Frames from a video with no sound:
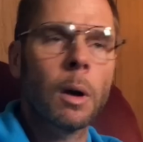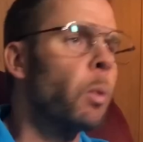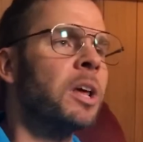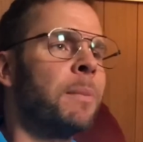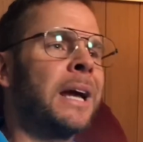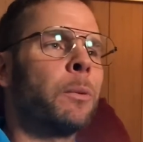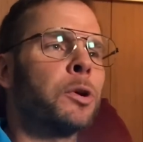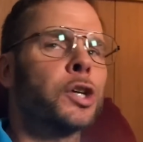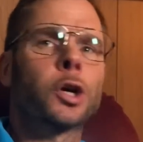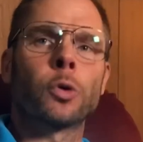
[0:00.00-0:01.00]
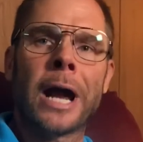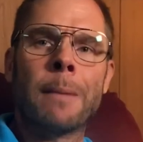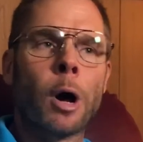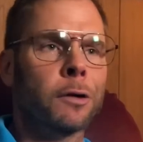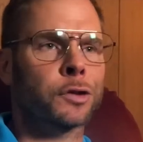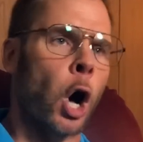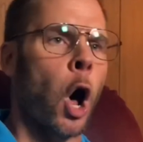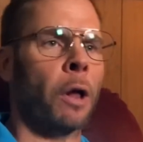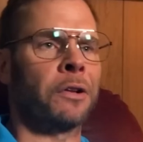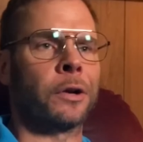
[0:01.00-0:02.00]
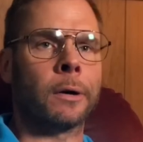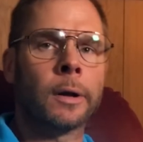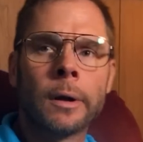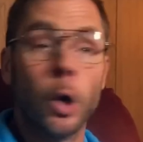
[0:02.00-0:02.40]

Oh, what do you mean it was your grandma's colander?